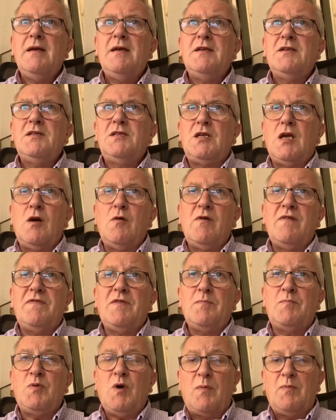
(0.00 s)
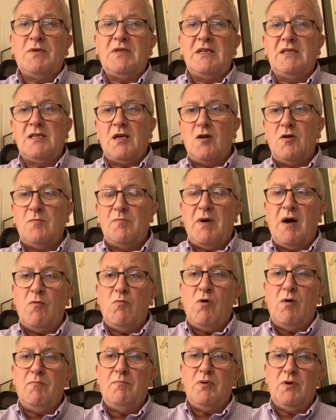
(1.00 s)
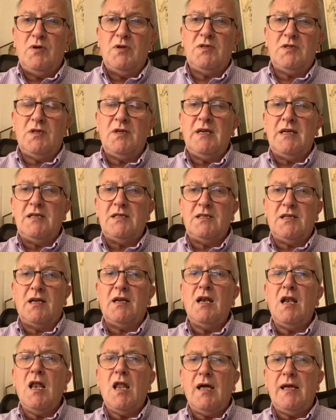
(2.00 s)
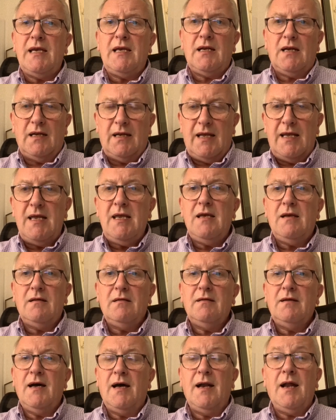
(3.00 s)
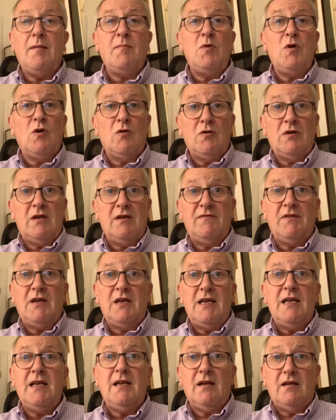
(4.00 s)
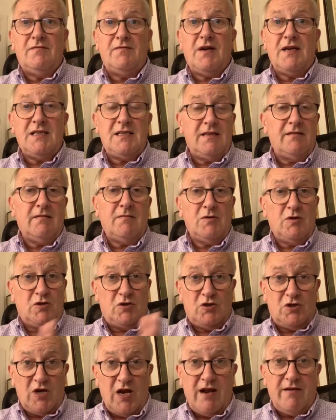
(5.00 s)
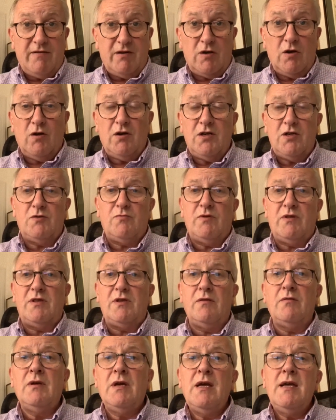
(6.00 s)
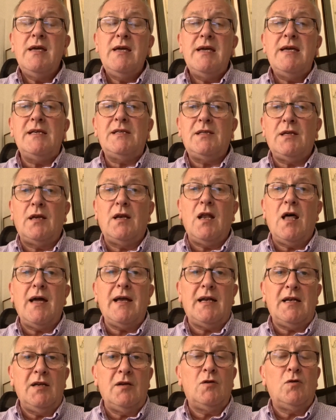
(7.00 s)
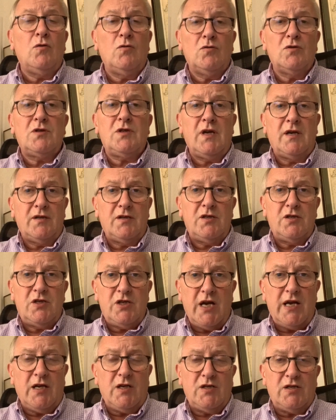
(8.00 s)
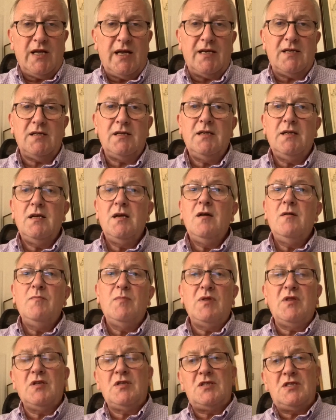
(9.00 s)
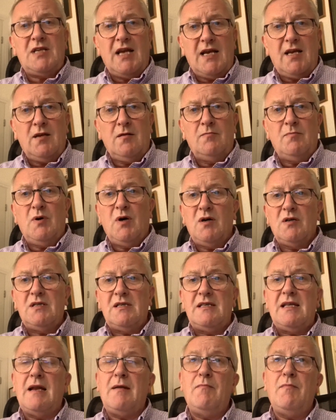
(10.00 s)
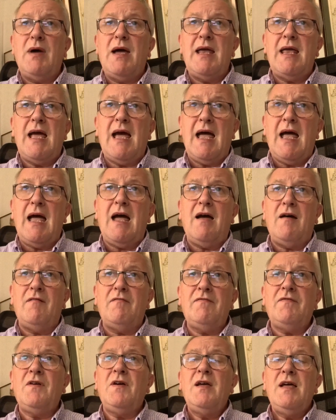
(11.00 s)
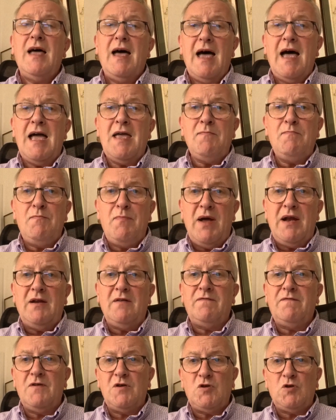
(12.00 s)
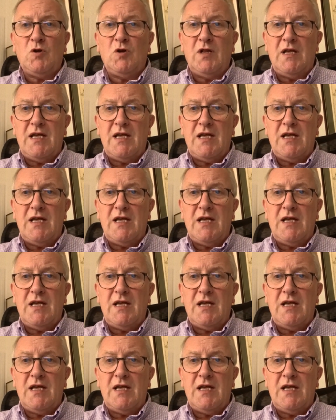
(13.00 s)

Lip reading: So if the property is owned by one person, it's unlikely, and I'm not giving legal advice here, I'm just sharing knowledge with you, it's unlikely the court's going to change that. But the second party then may have a beneficial